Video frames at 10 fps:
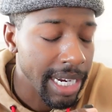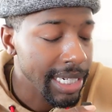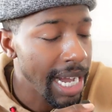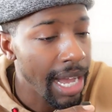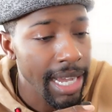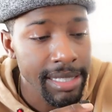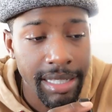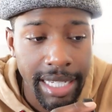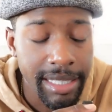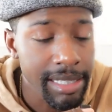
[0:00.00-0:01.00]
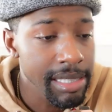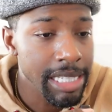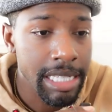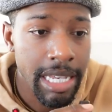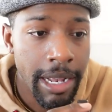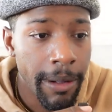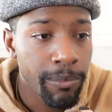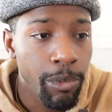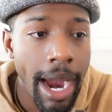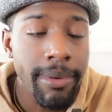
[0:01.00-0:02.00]
and guys, like this is
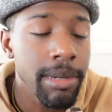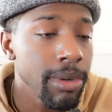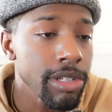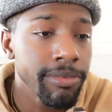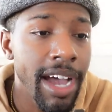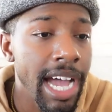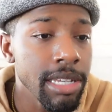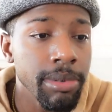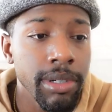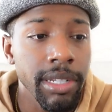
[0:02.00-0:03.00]
probably the most valuable.